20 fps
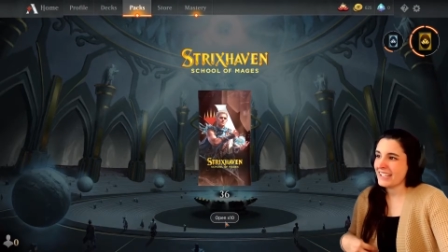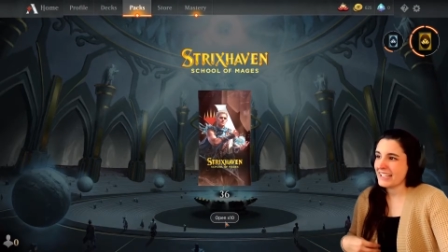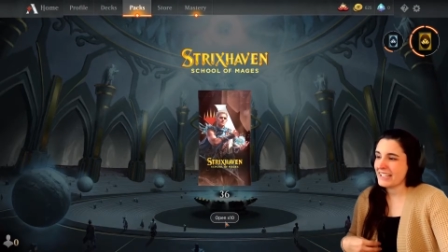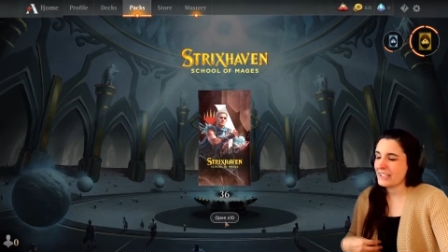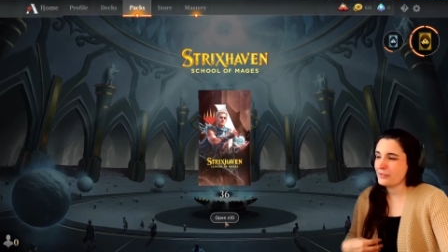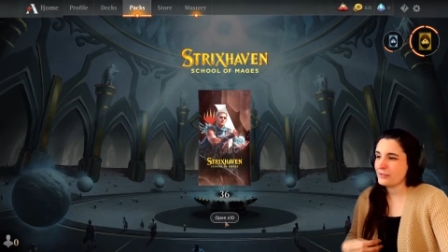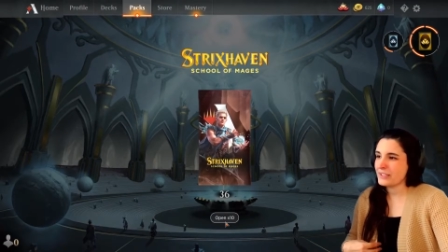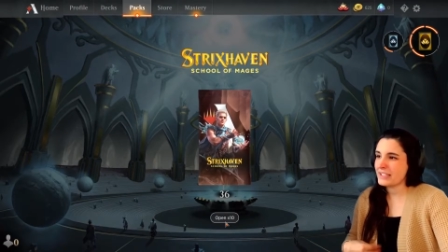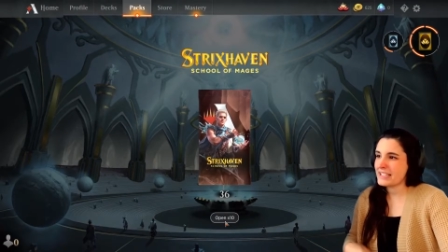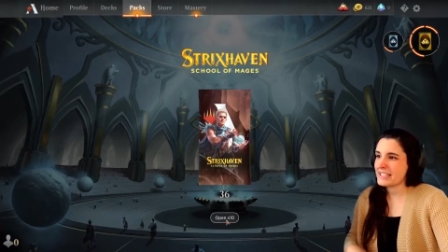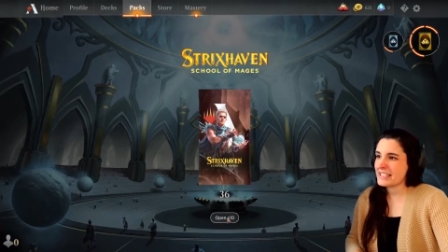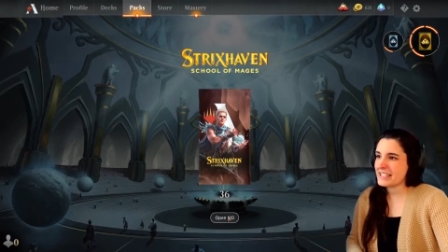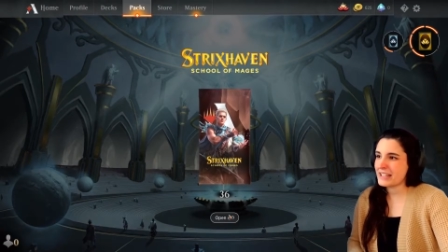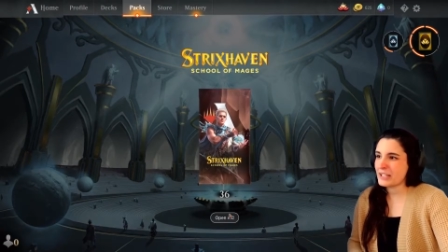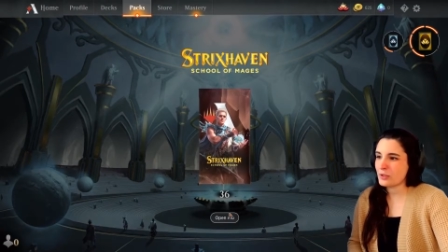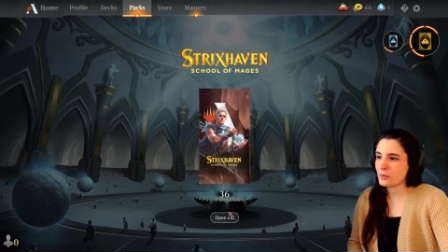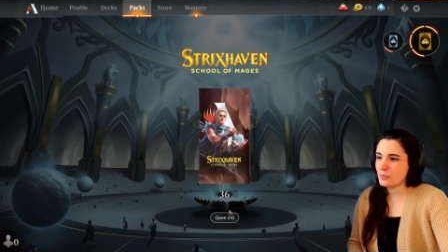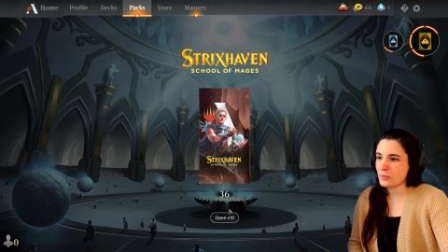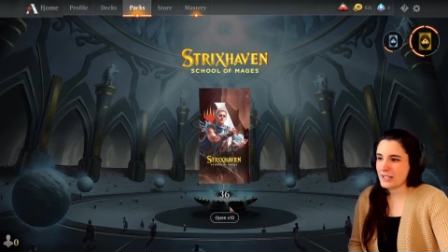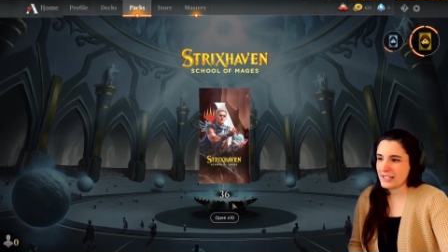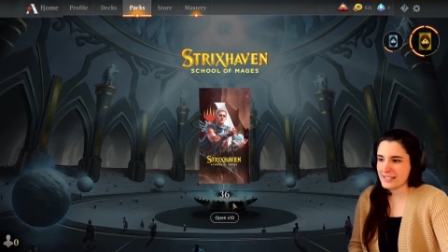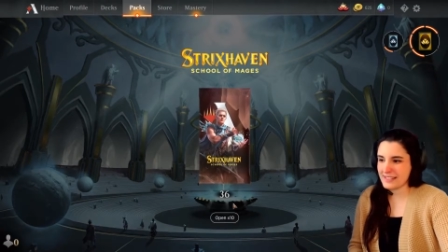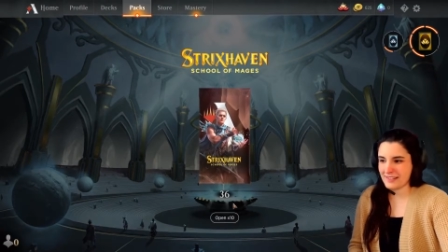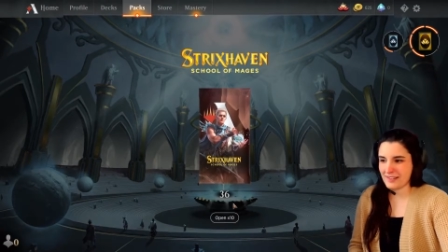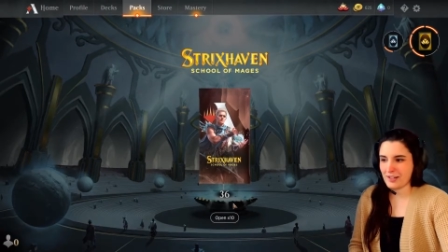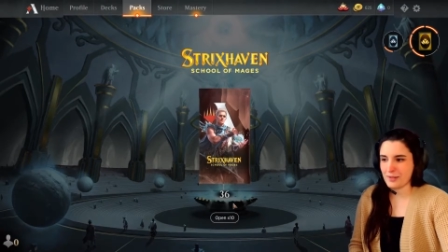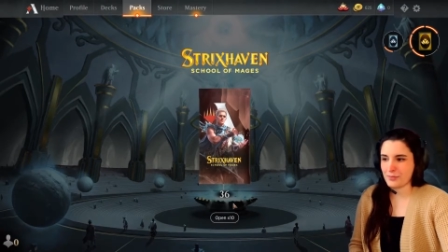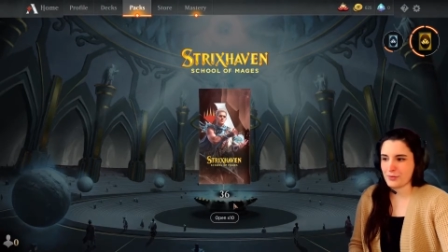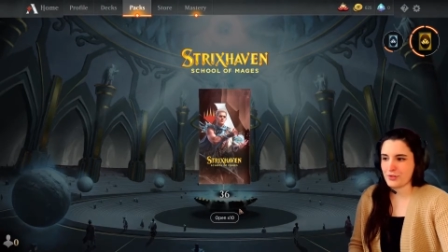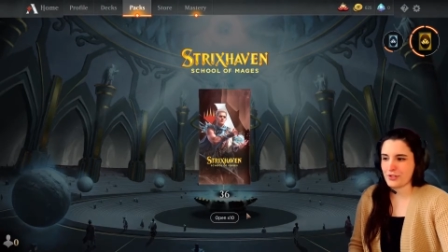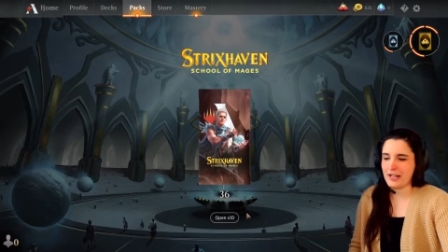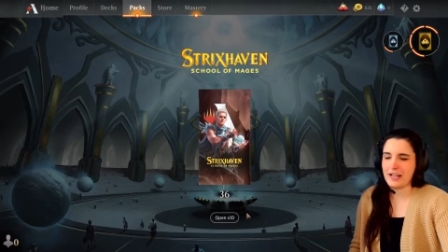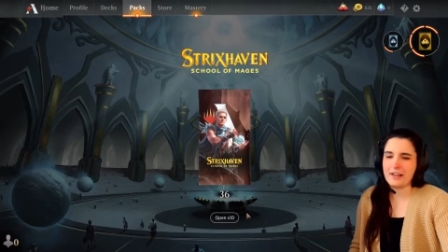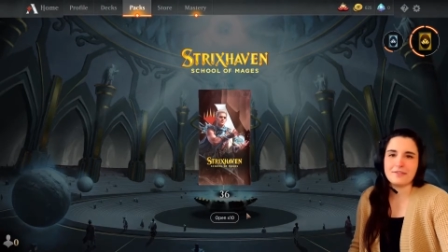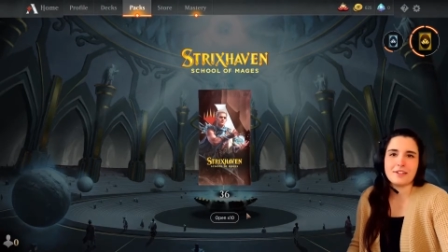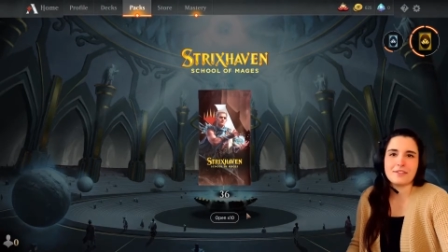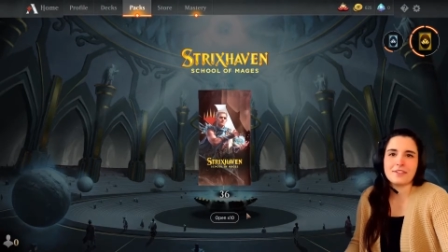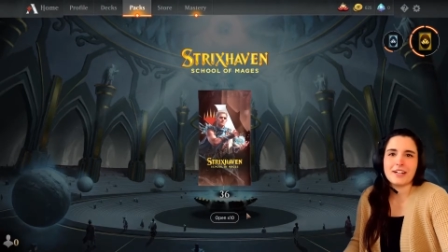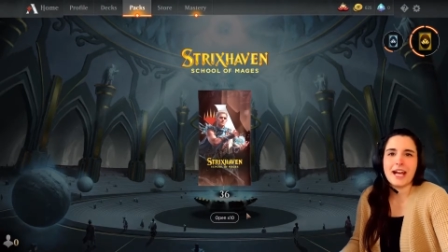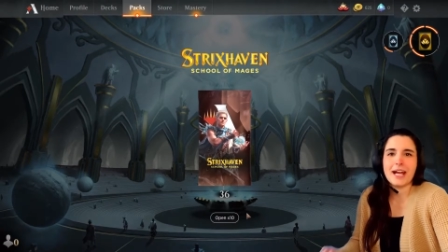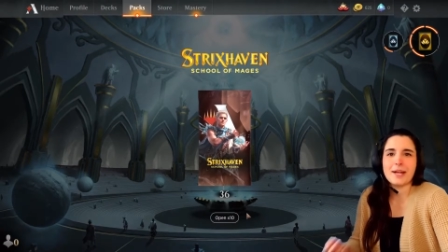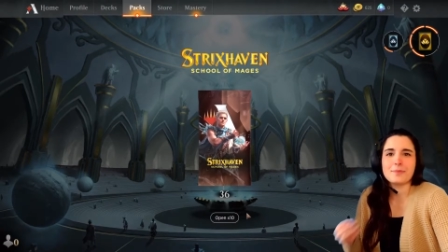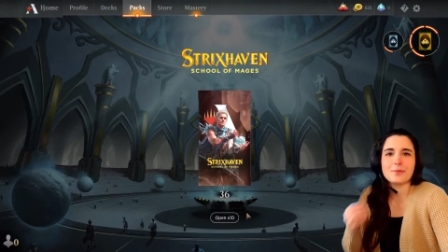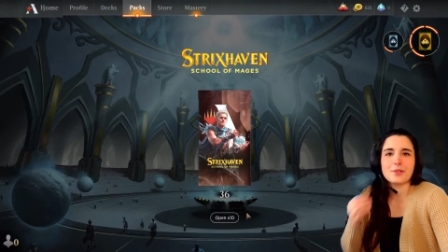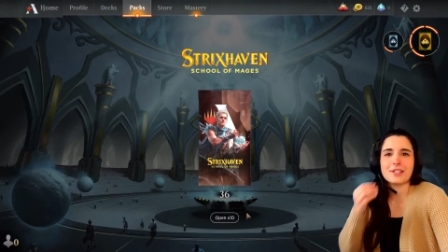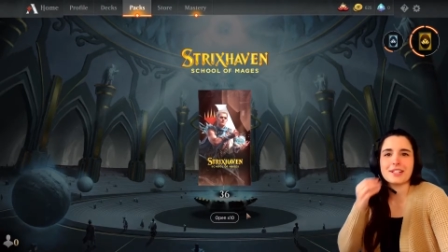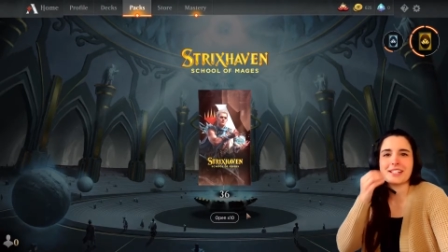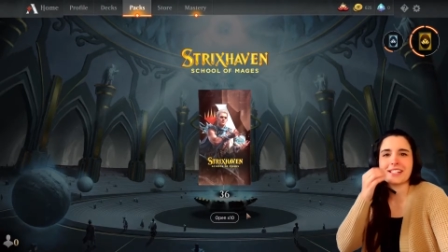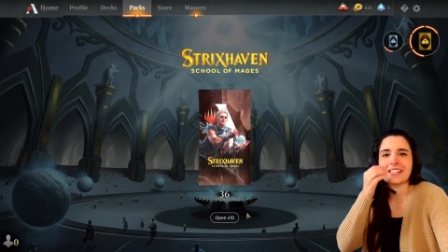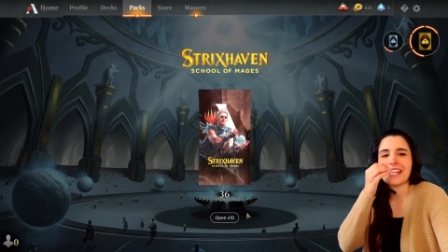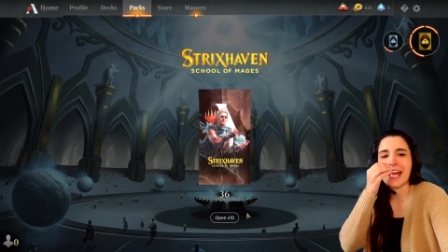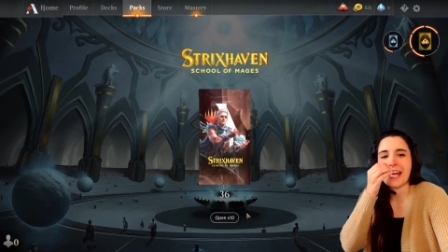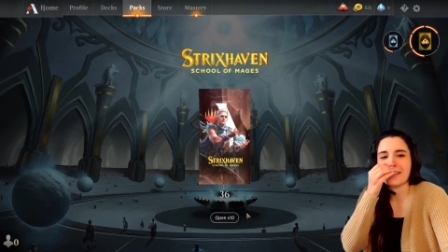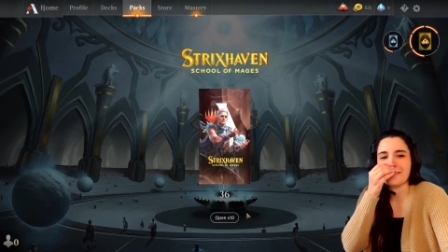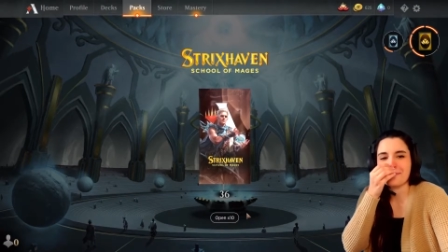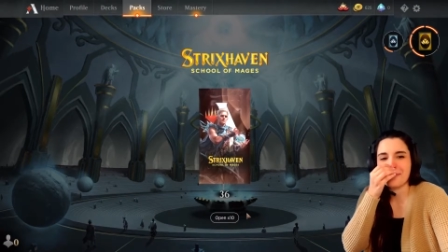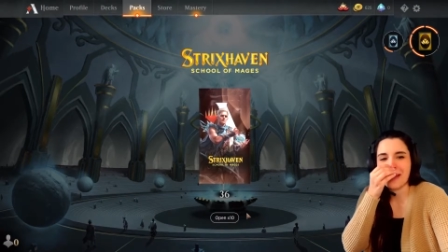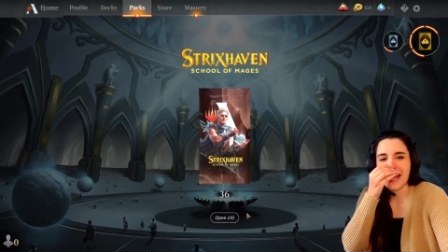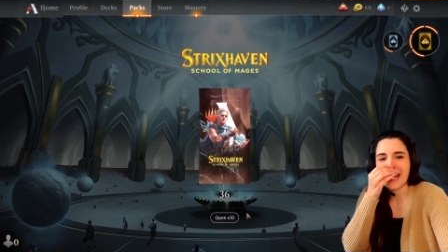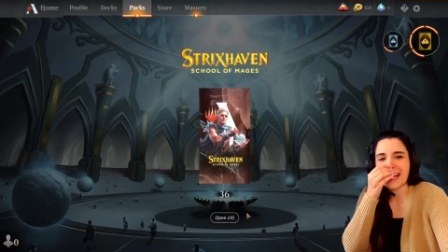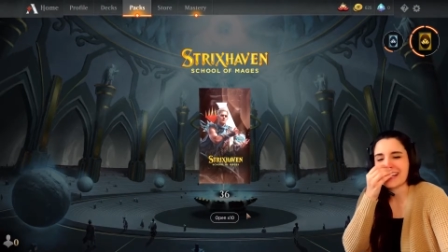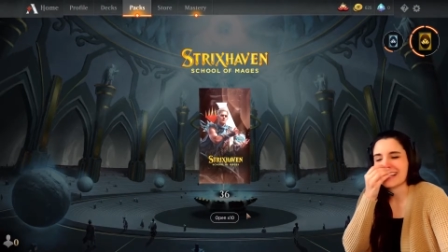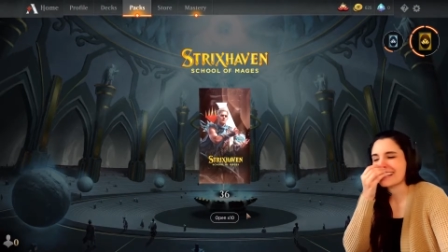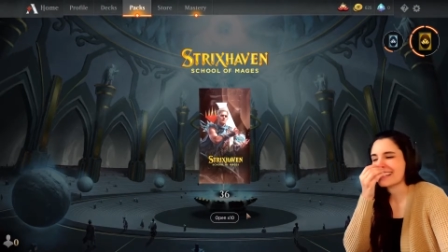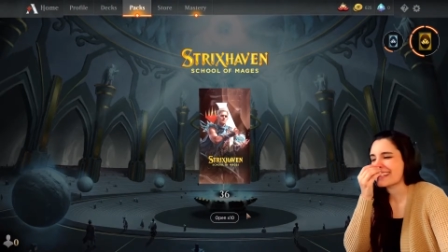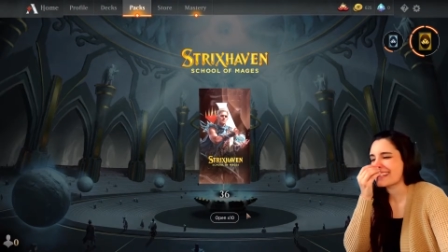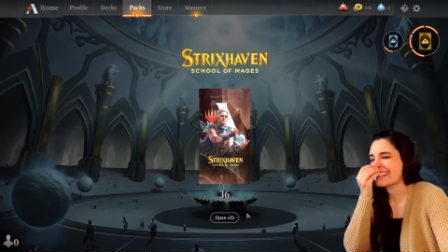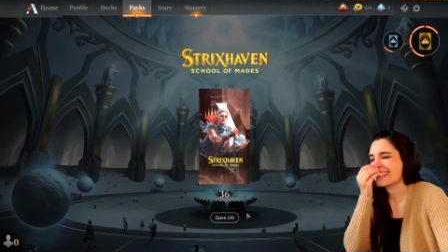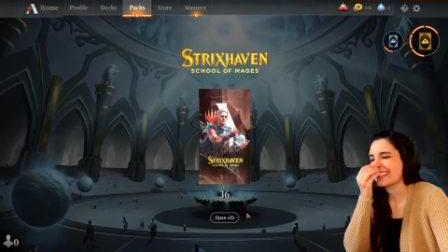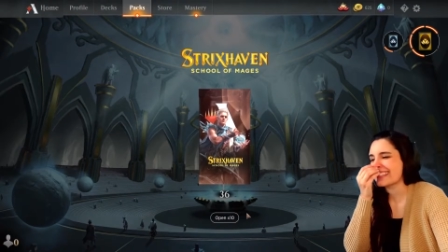I didn't realize that there was an option. I've never had more than 10 packs